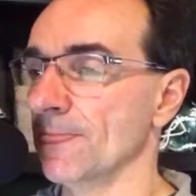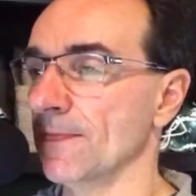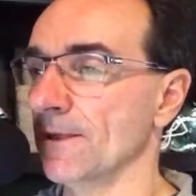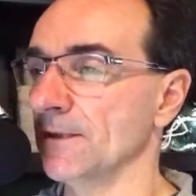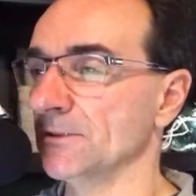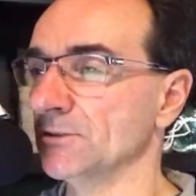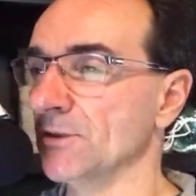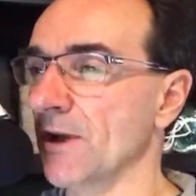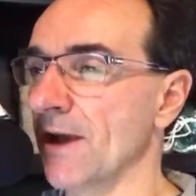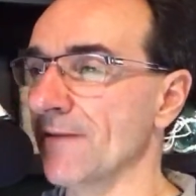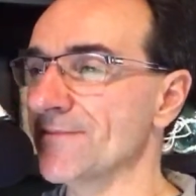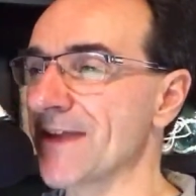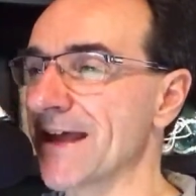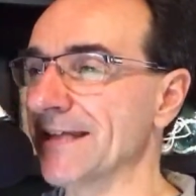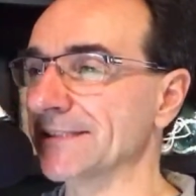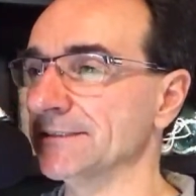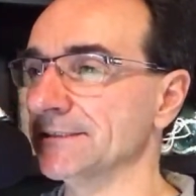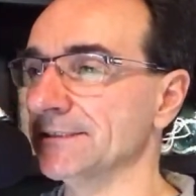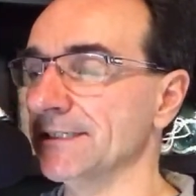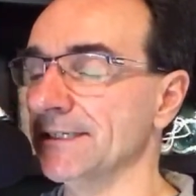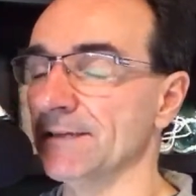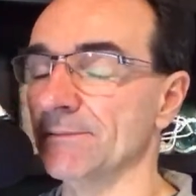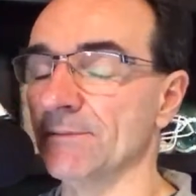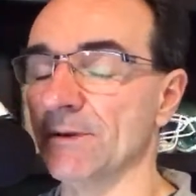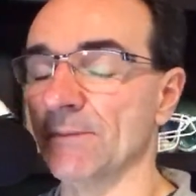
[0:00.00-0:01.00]
So I've not
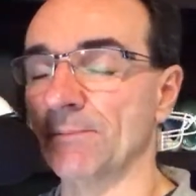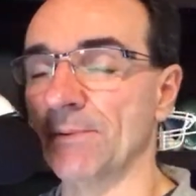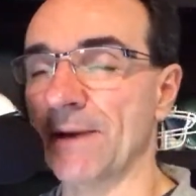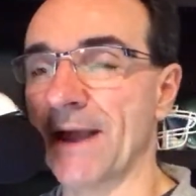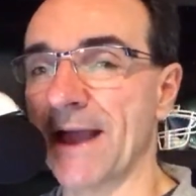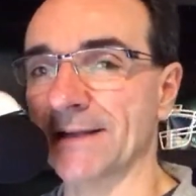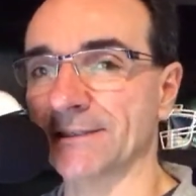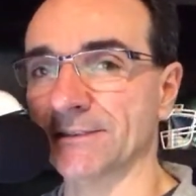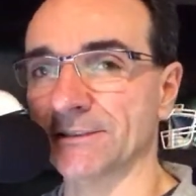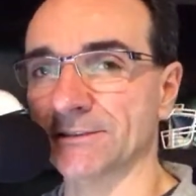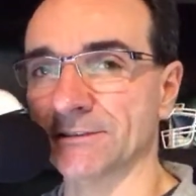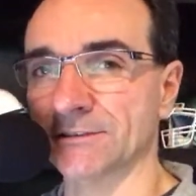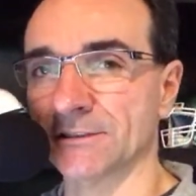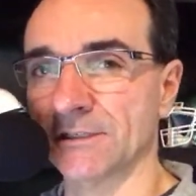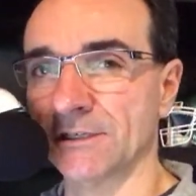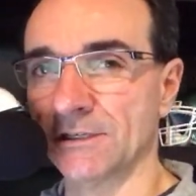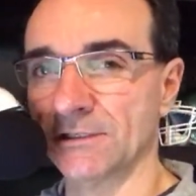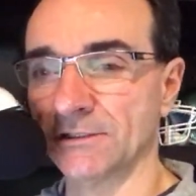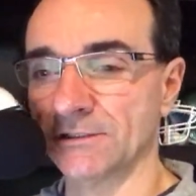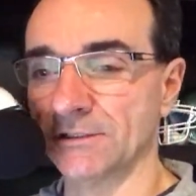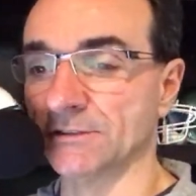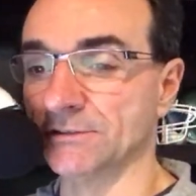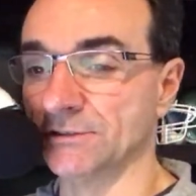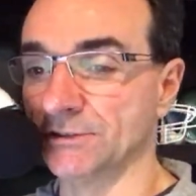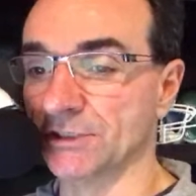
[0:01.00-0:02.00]
seen him in practice
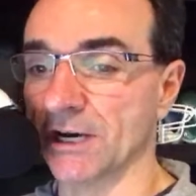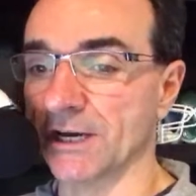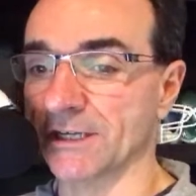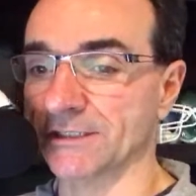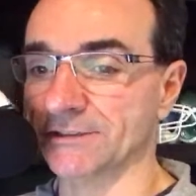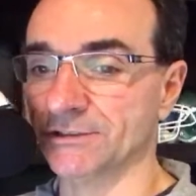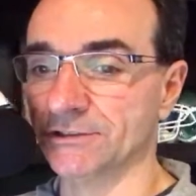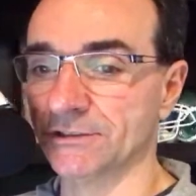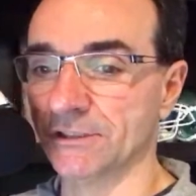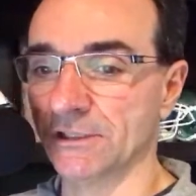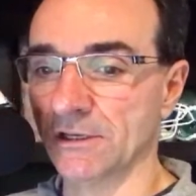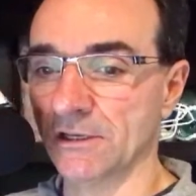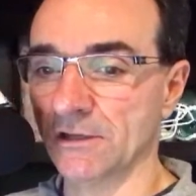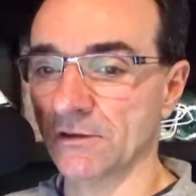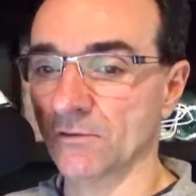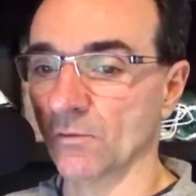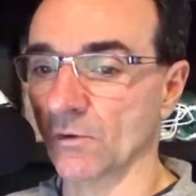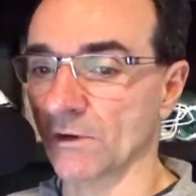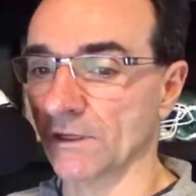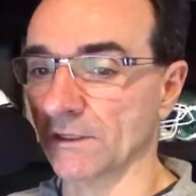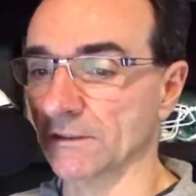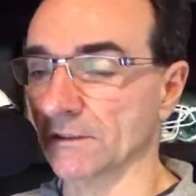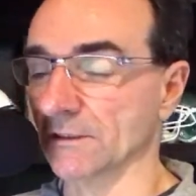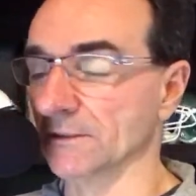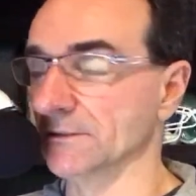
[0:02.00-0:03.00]
to judge what
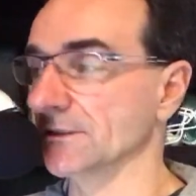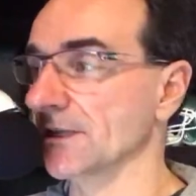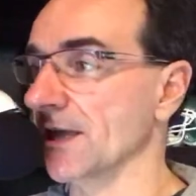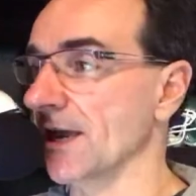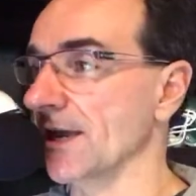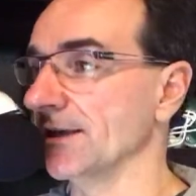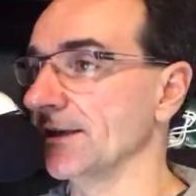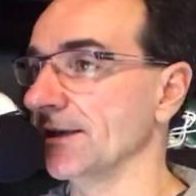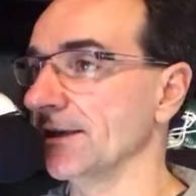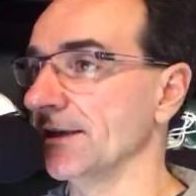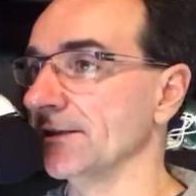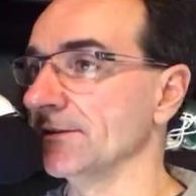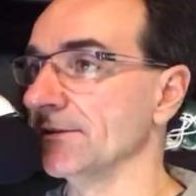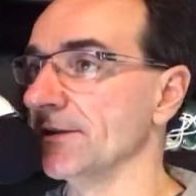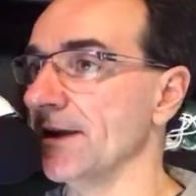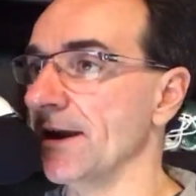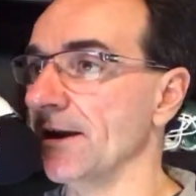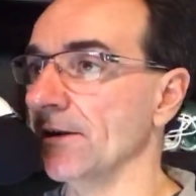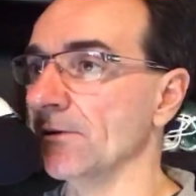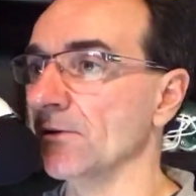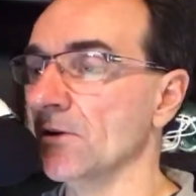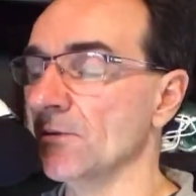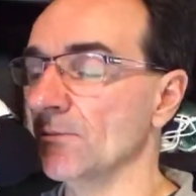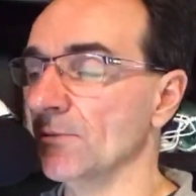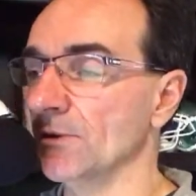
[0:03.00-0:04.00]
he looks like in
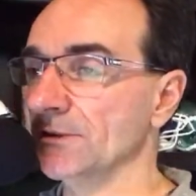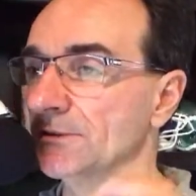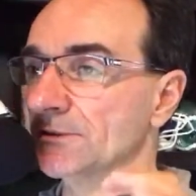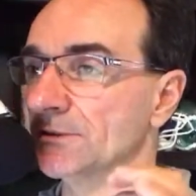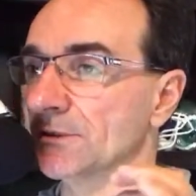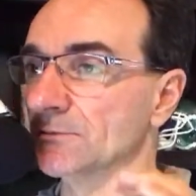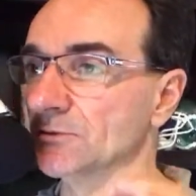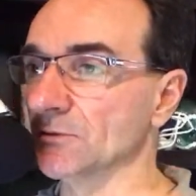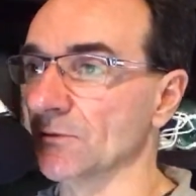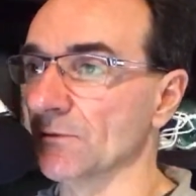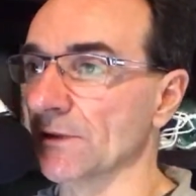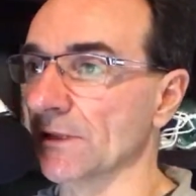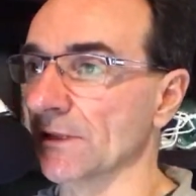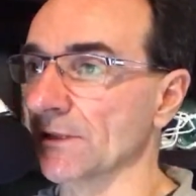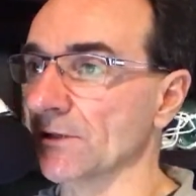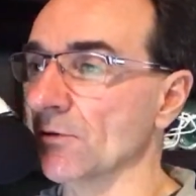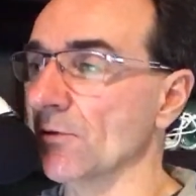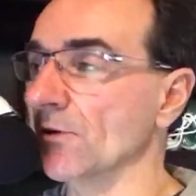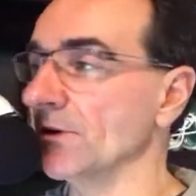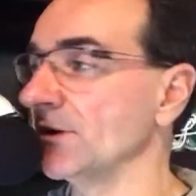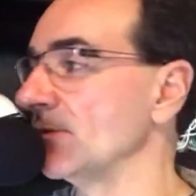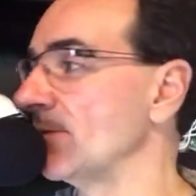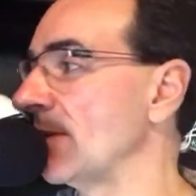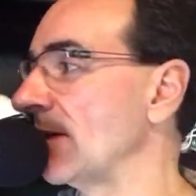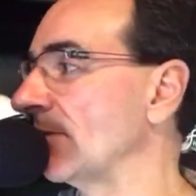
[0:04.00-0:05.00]
there. But in terms of
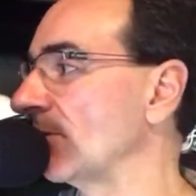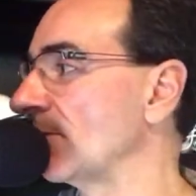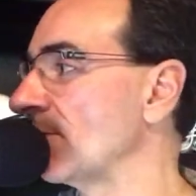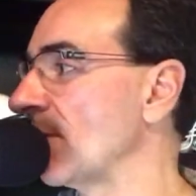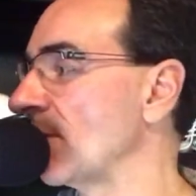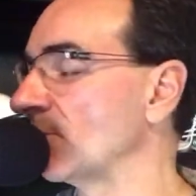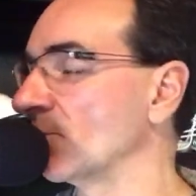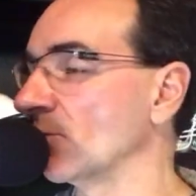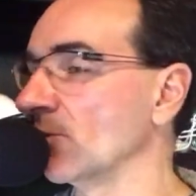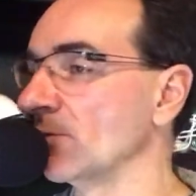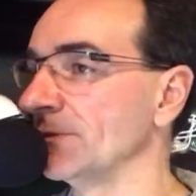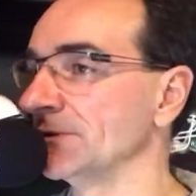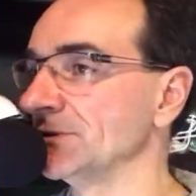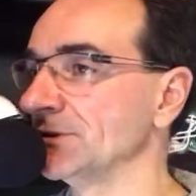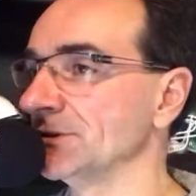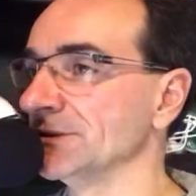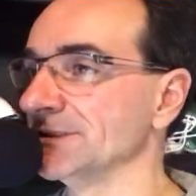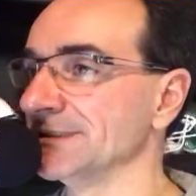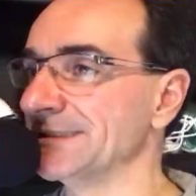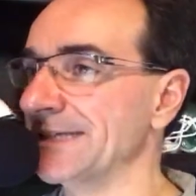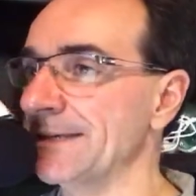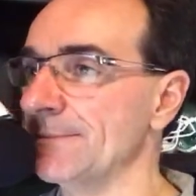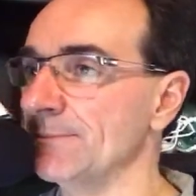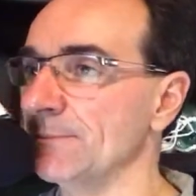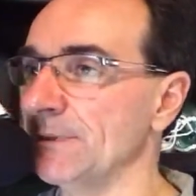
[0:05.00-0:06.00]
Illinois, you may remember when Michigan
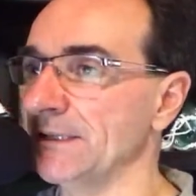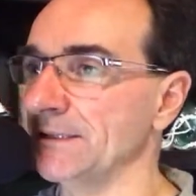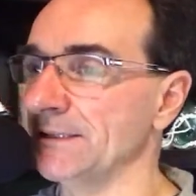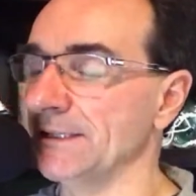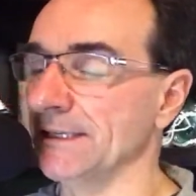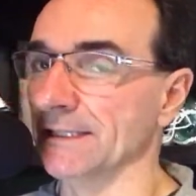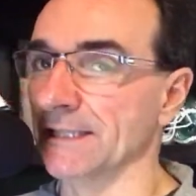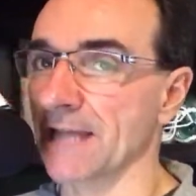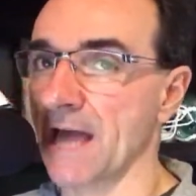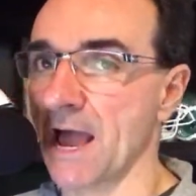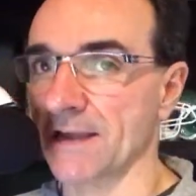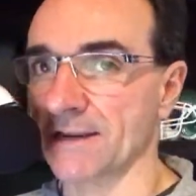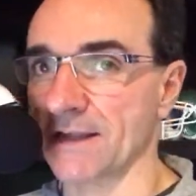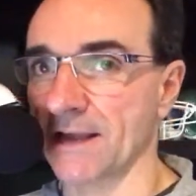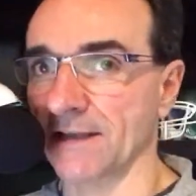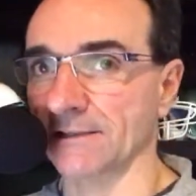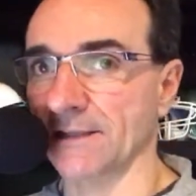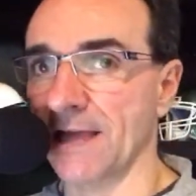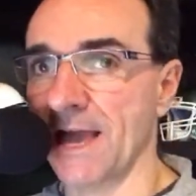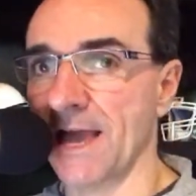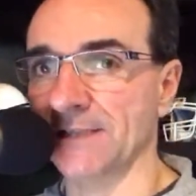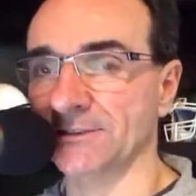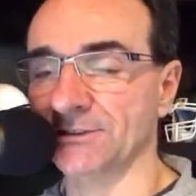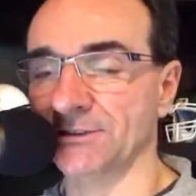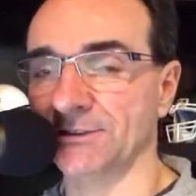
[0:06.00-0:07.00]
State beat the Illini
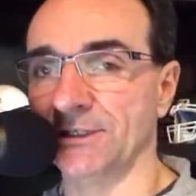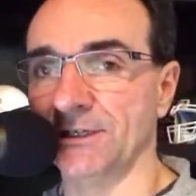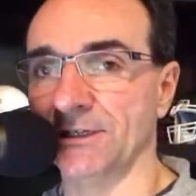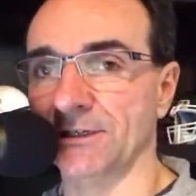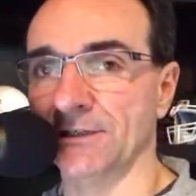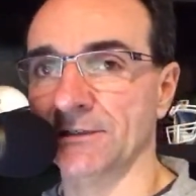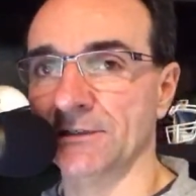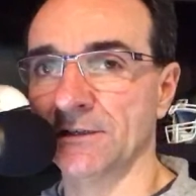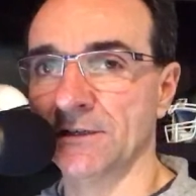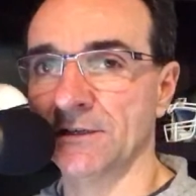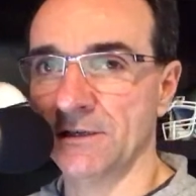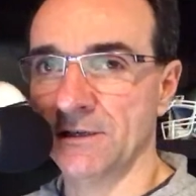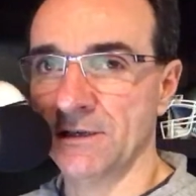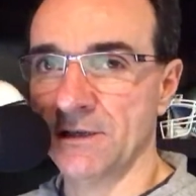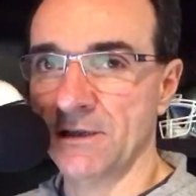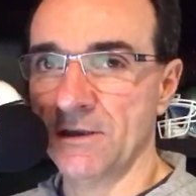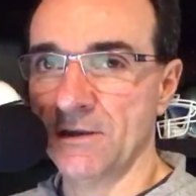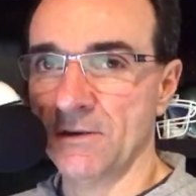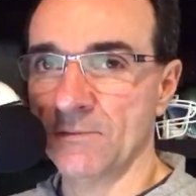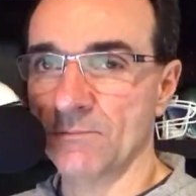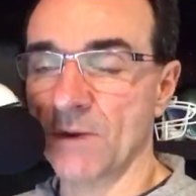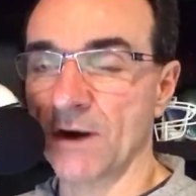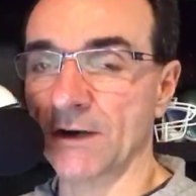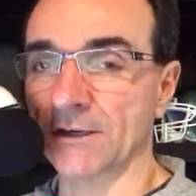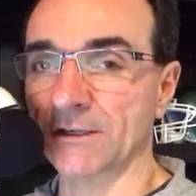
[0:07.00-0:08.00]
last year,
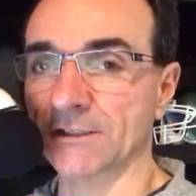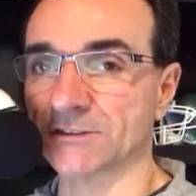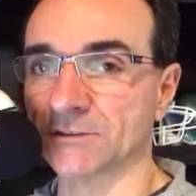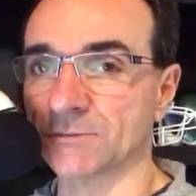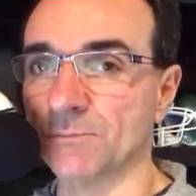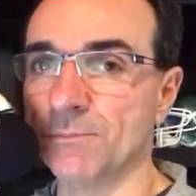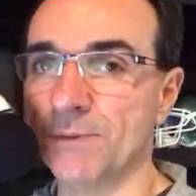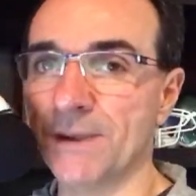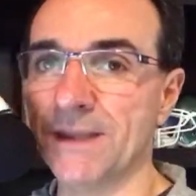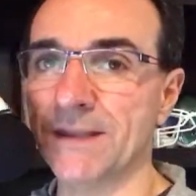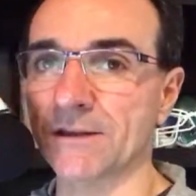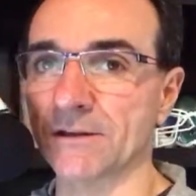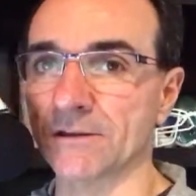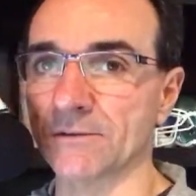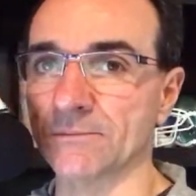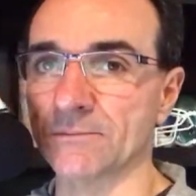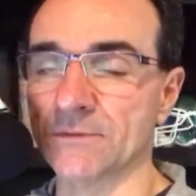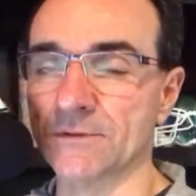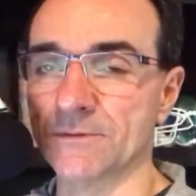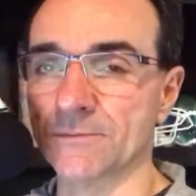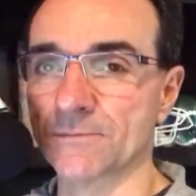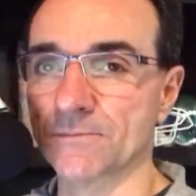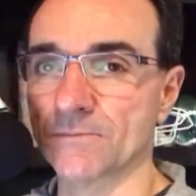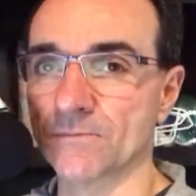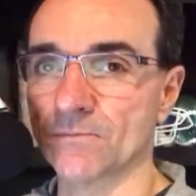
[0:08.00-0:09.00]
Marcus Bingham
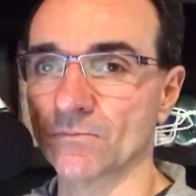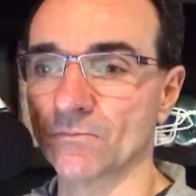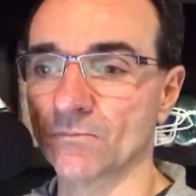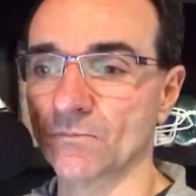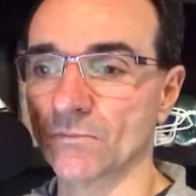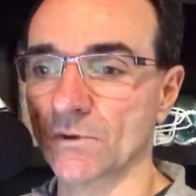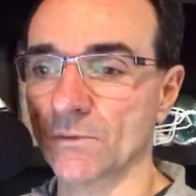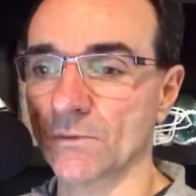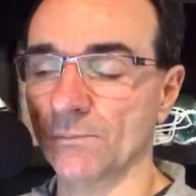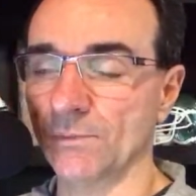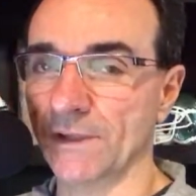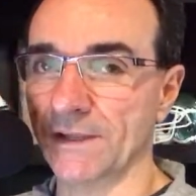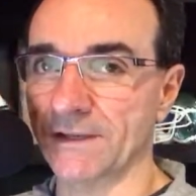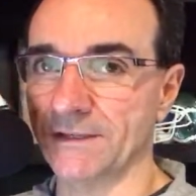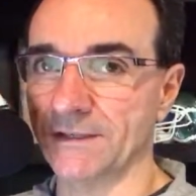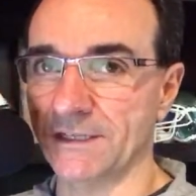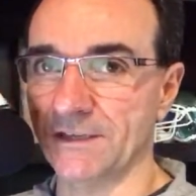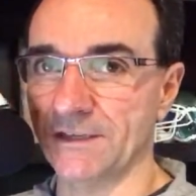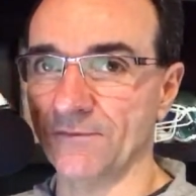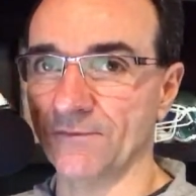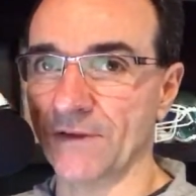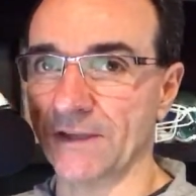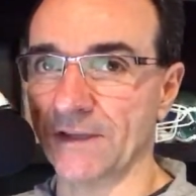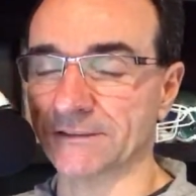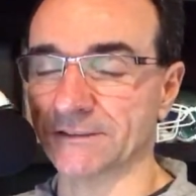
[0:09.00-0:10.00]
played
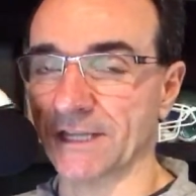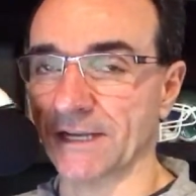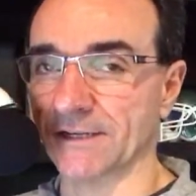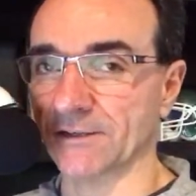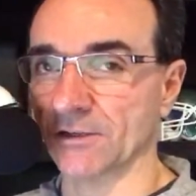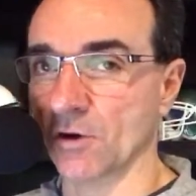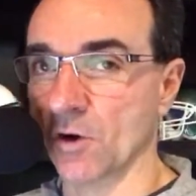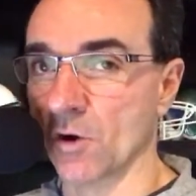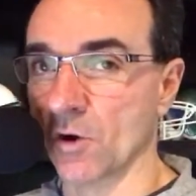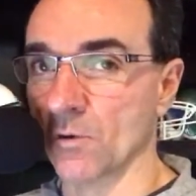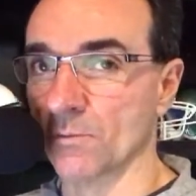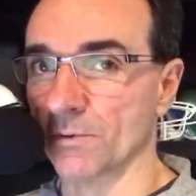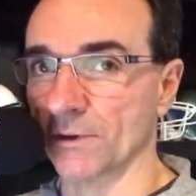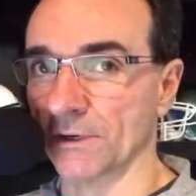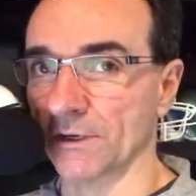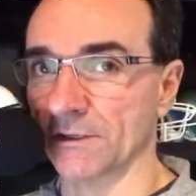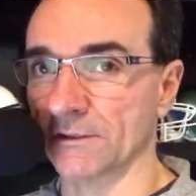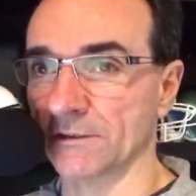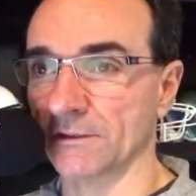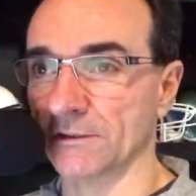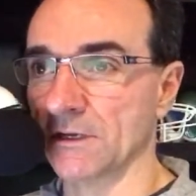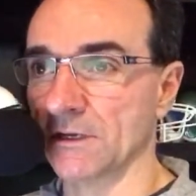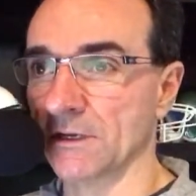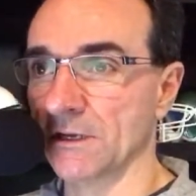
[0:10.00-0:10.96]
defense on Coburn